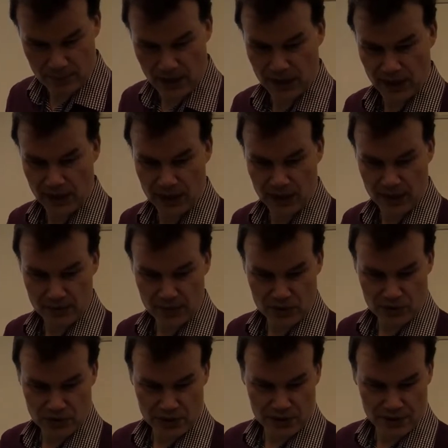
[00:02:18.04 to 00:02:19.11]
multi-antenna
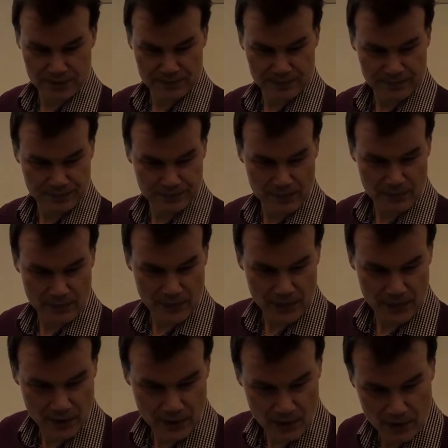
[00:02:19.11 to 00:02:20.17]
process.
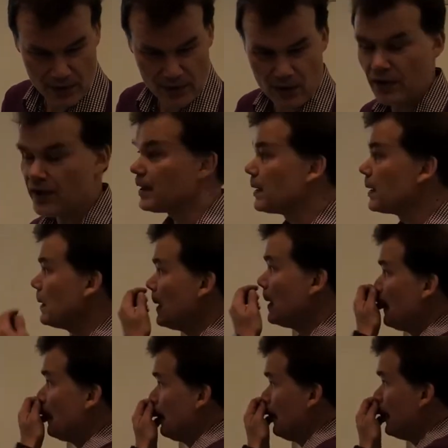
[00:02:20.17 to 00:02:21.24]
Okay,
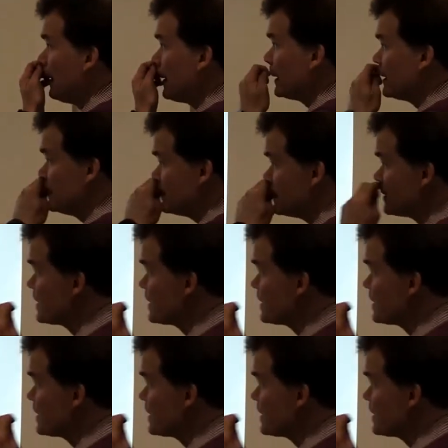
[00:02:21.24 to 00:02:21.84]
all right.